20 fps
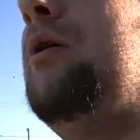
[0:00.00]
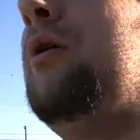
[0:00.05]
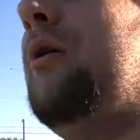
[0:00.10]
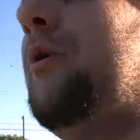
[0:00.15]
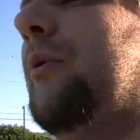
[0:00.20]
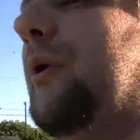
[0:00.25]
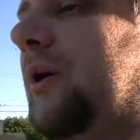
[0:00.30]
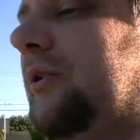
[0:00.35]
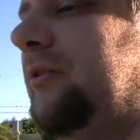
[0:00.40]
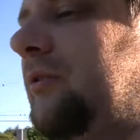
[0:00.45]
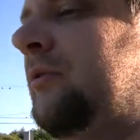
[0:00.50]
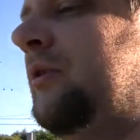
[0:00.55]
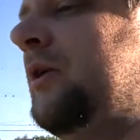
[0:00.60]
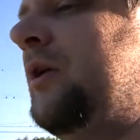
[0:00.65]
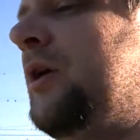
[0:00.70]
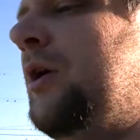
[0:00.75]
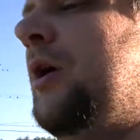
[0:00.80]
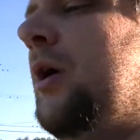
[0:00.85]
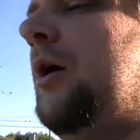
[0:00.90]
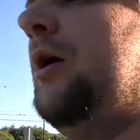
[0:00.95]
what
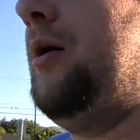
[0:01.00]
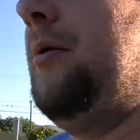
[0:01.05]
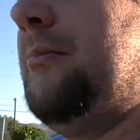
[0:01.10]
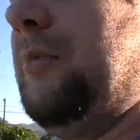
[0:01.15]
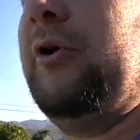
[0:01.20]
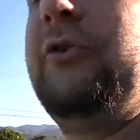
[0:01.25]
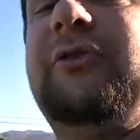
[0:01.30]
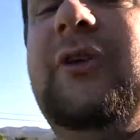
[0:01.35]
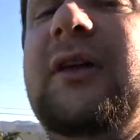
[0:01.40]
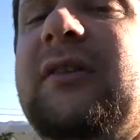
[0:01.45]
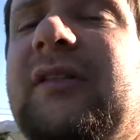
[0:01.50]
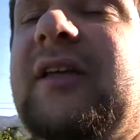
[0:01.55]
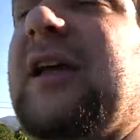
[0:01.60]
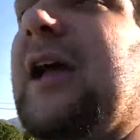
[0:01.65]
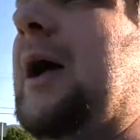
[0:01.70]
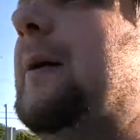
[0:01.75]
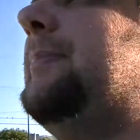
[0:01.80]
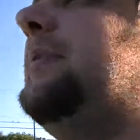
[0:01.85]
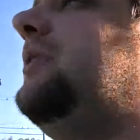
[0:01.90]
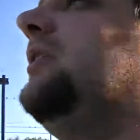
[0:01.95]
most likely
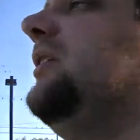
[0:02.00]
happened